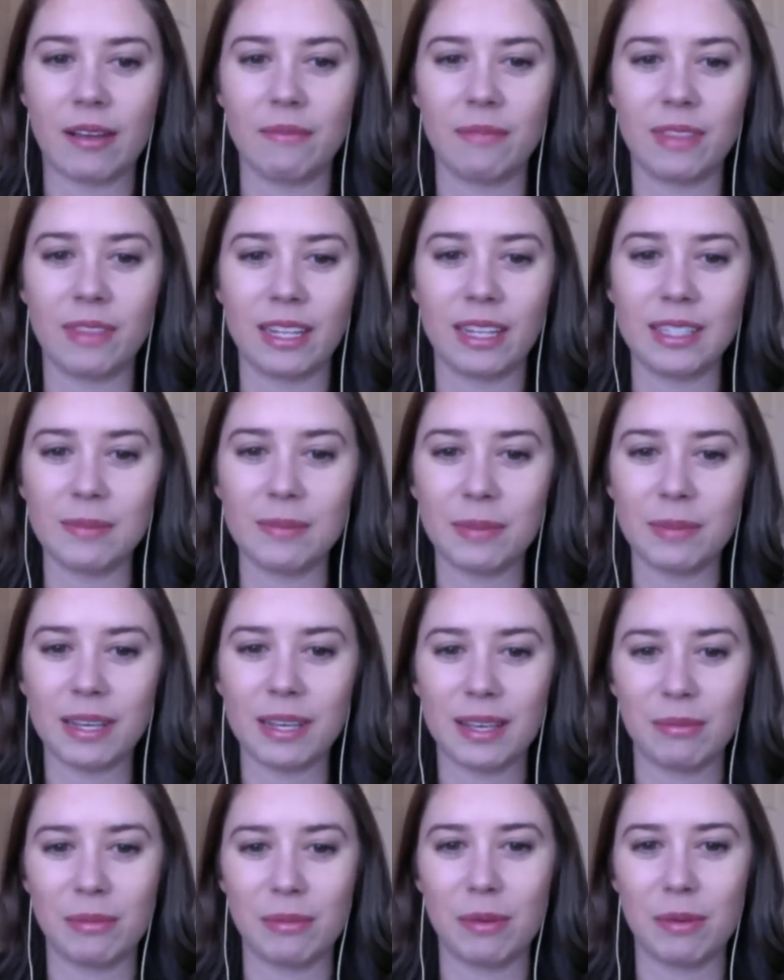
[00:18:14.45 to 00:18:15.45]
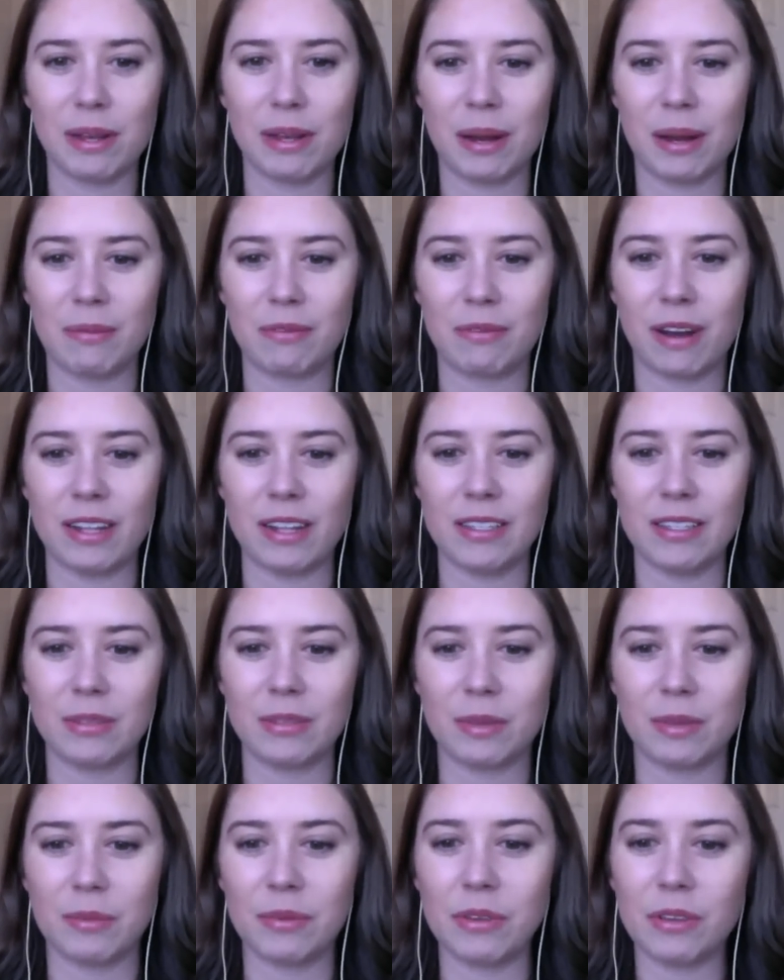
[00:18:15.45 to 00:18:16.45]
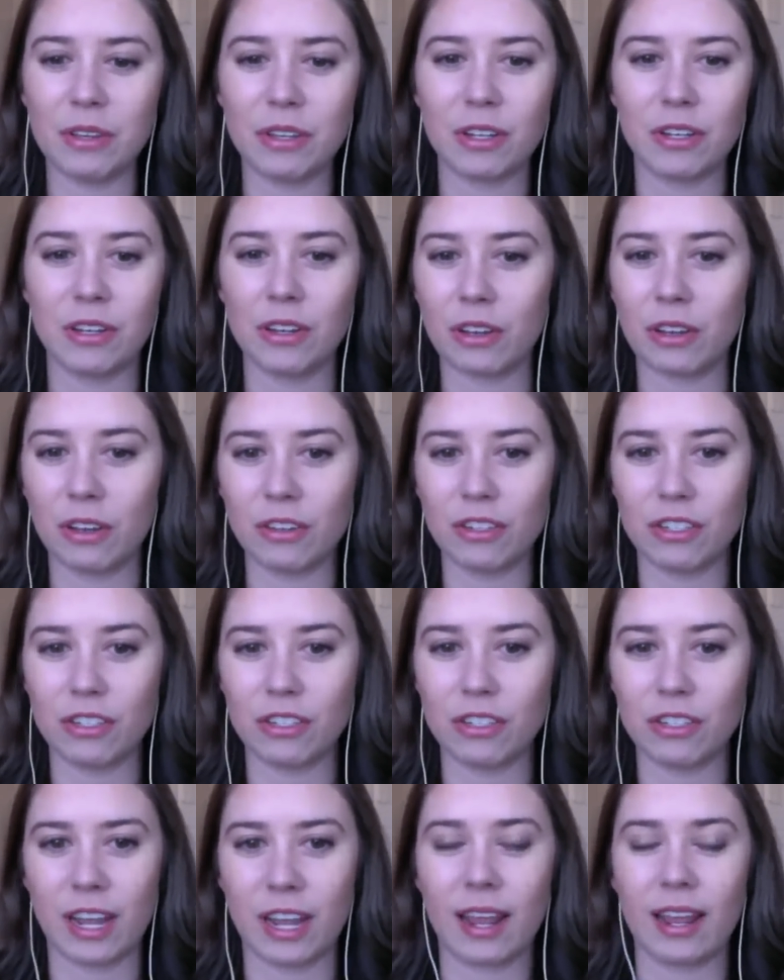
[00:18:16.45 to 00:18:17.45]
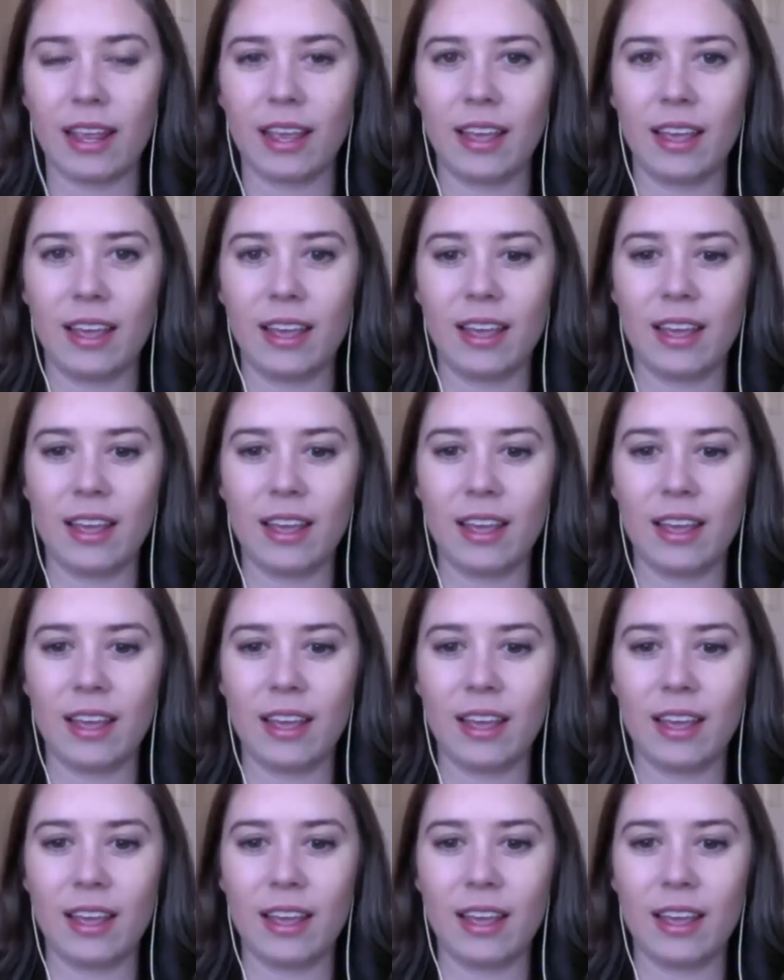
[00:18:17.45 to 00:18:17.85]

That's a big commitment up front. So maybe you could negotiate